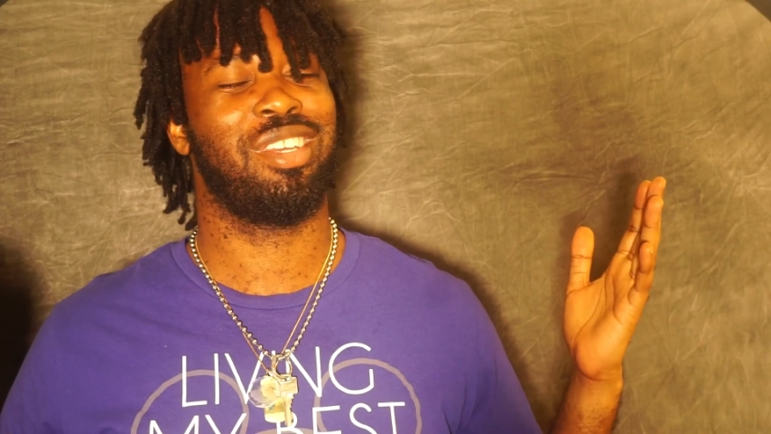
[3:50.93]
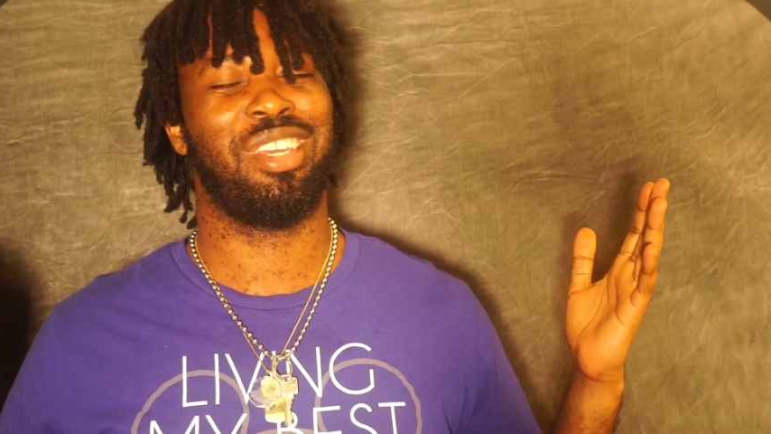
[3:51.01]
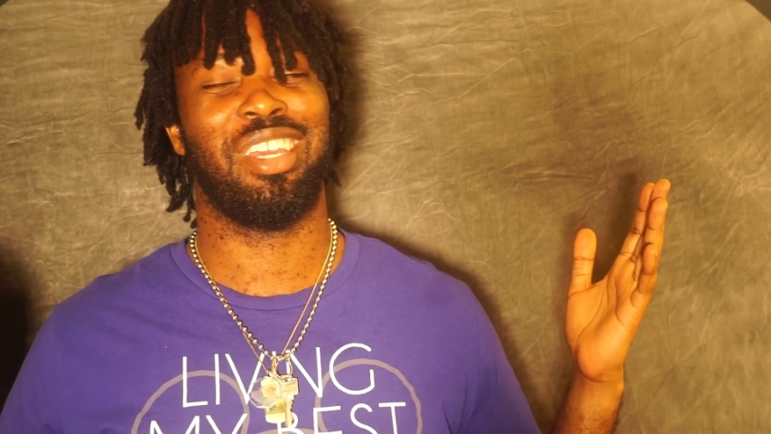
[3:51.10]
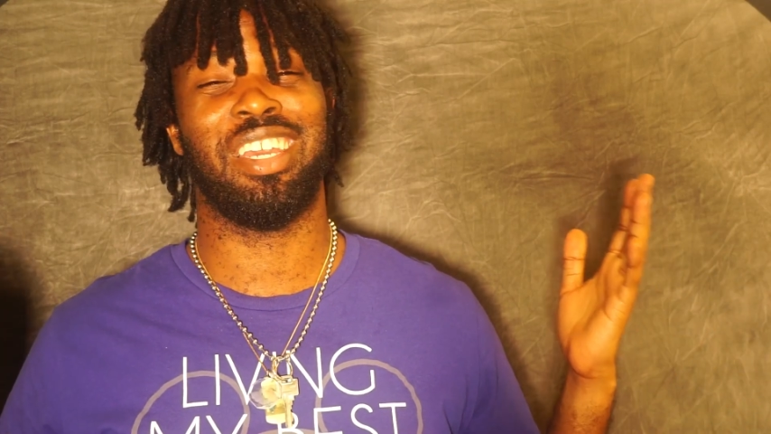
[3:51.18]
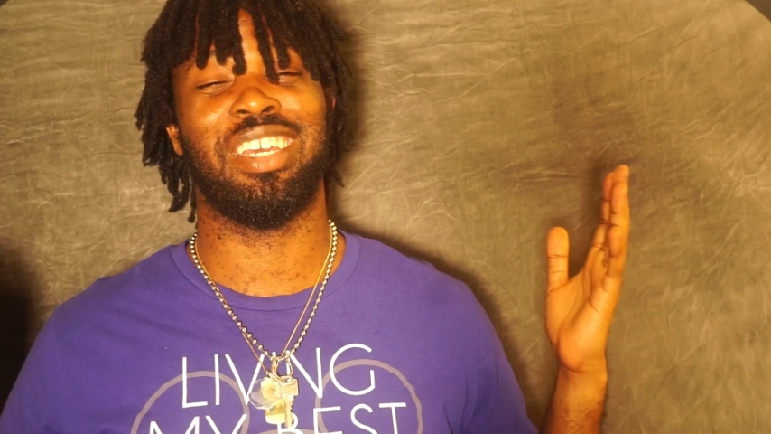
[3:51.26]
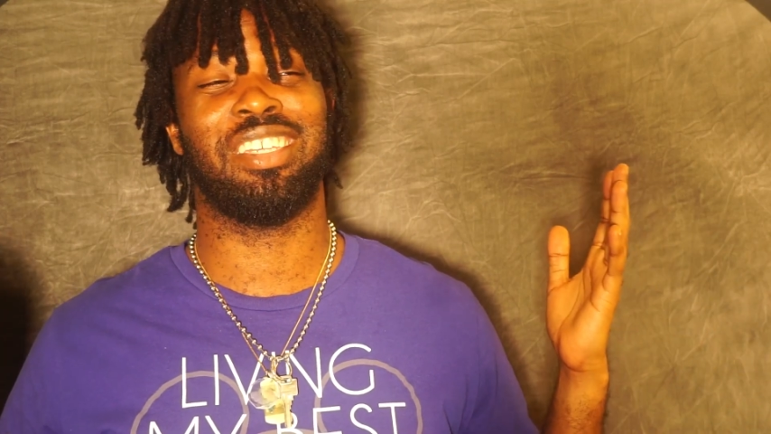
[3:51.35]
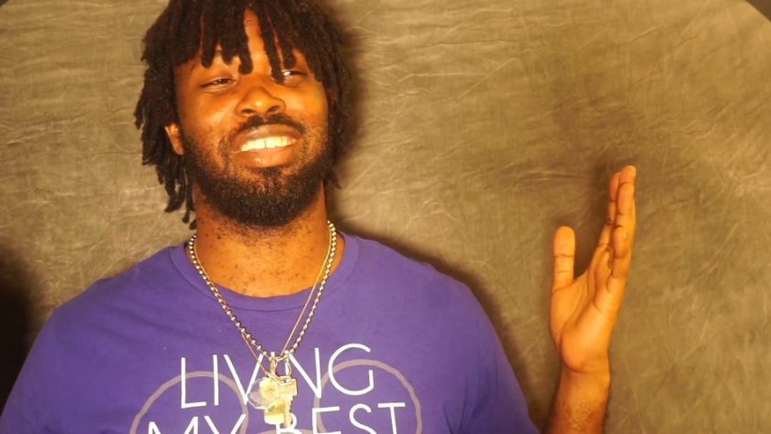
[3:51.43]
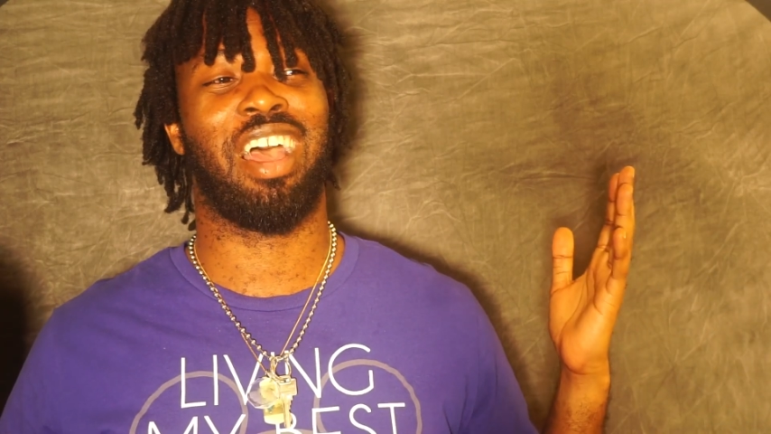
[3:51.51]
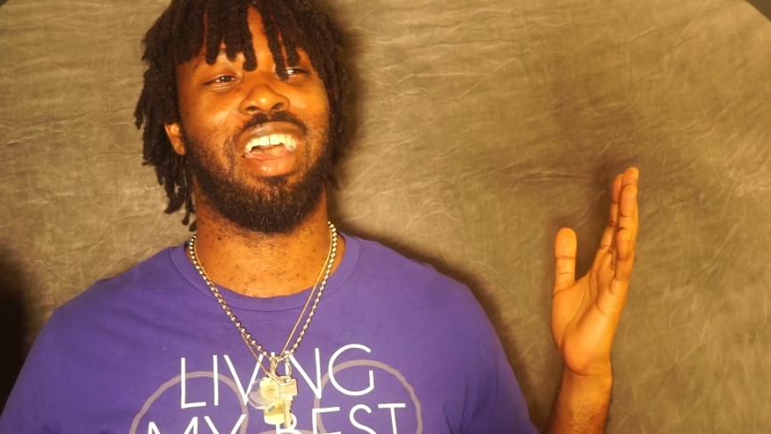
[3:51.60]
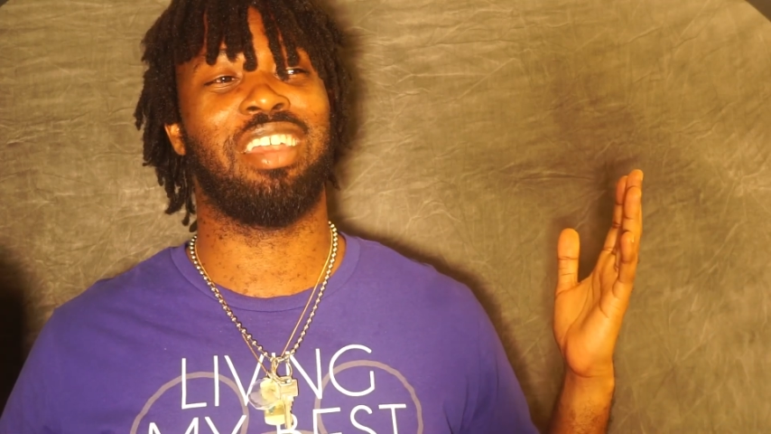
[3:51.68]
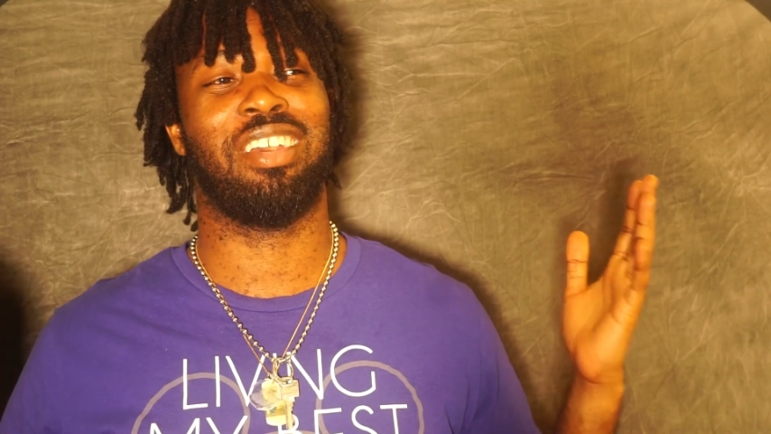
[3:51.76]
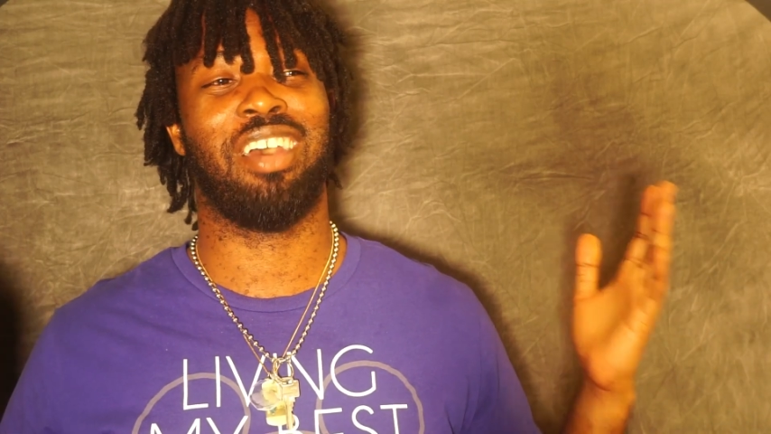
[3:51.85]

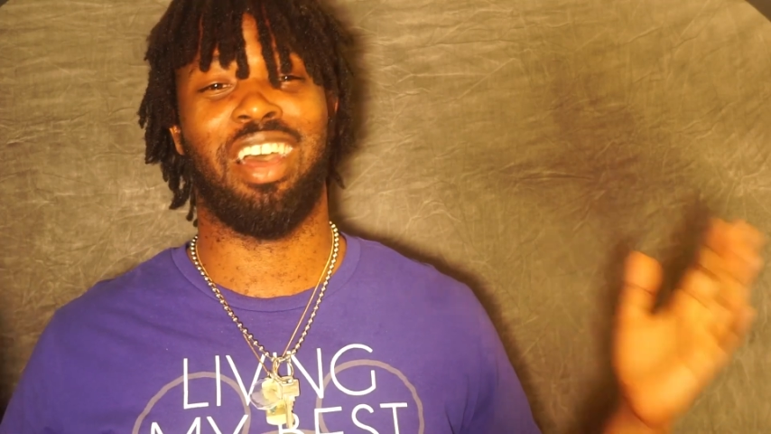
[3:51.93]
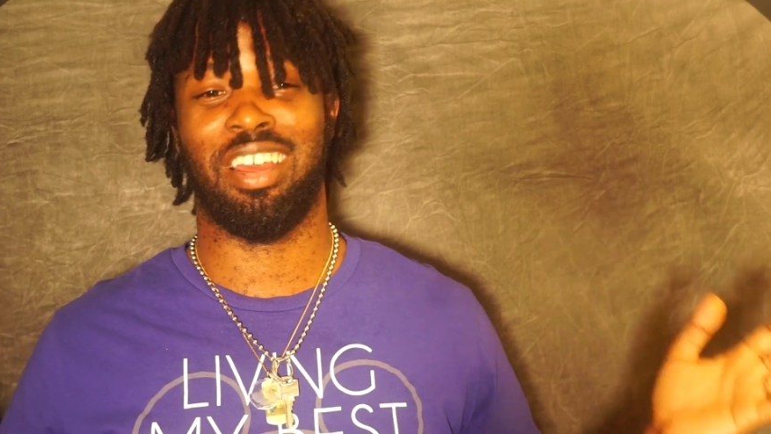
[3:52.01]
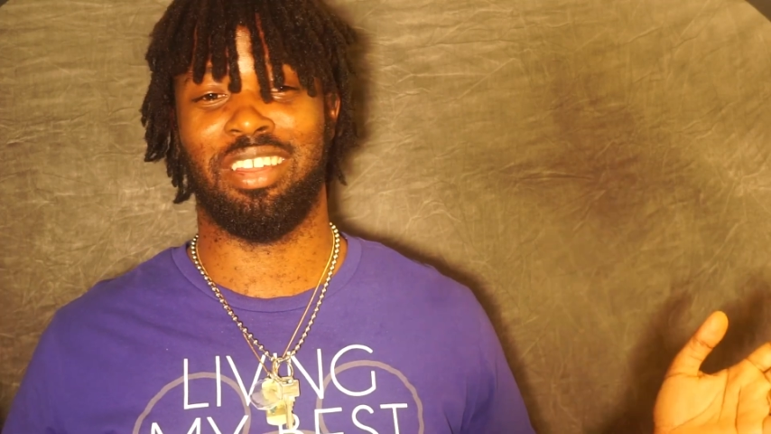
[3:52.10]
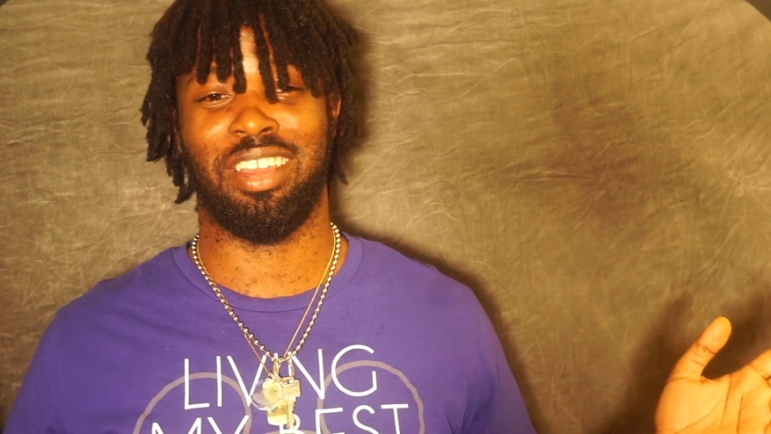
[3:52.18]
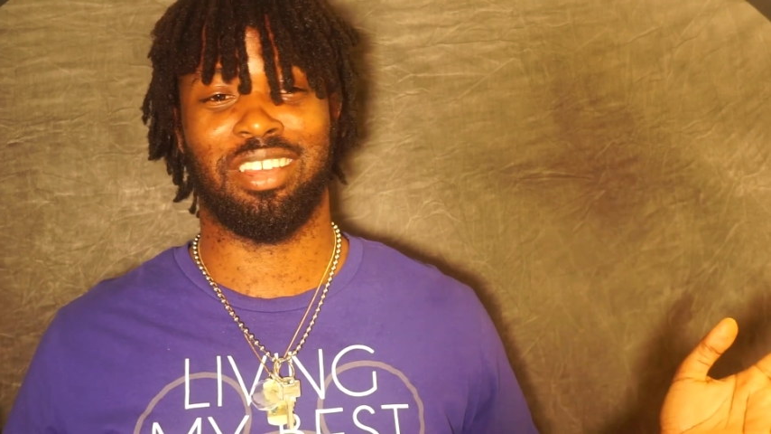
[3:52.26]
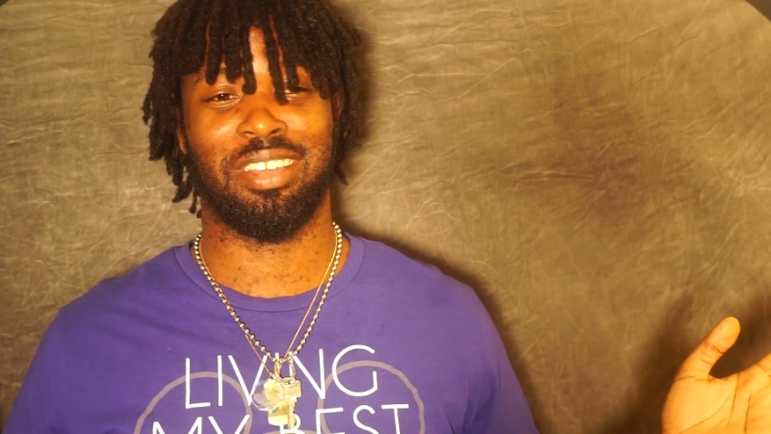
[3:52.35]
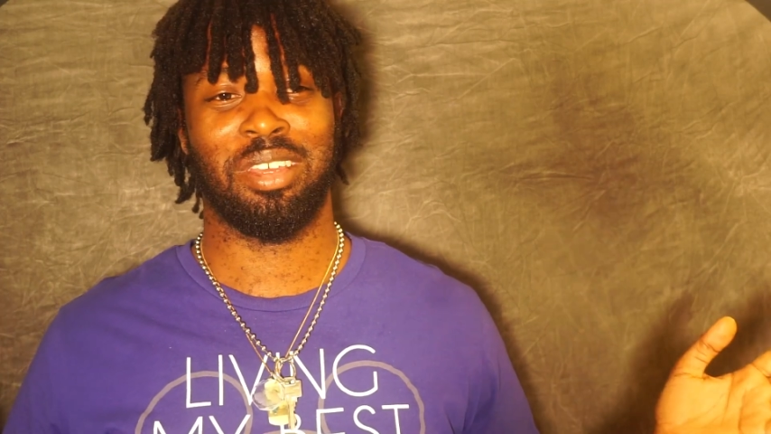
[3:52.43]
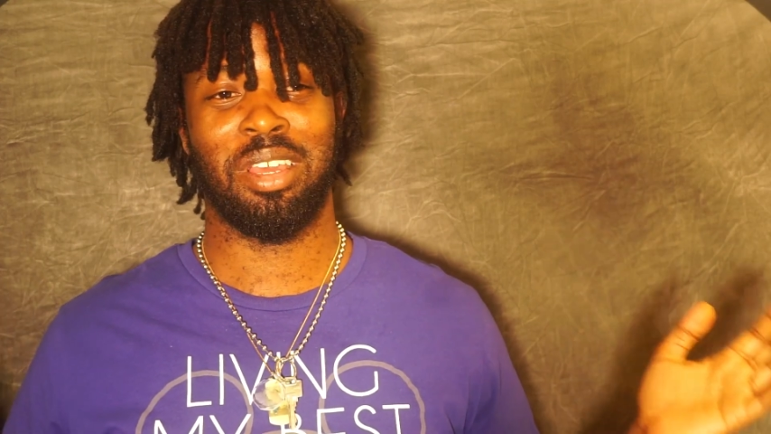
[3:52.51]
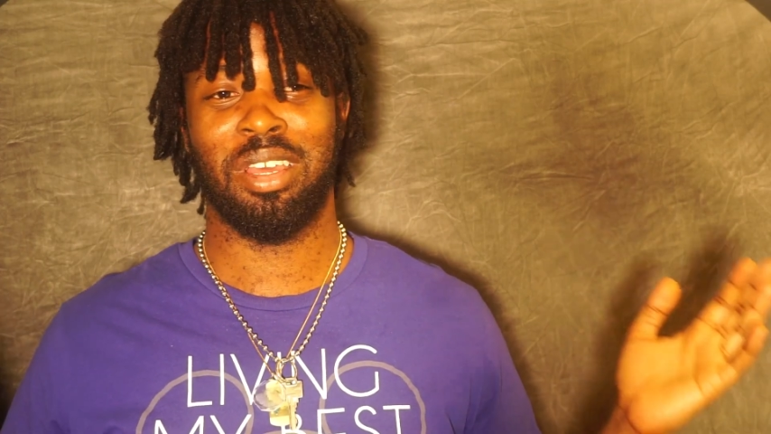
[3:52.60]
iconic.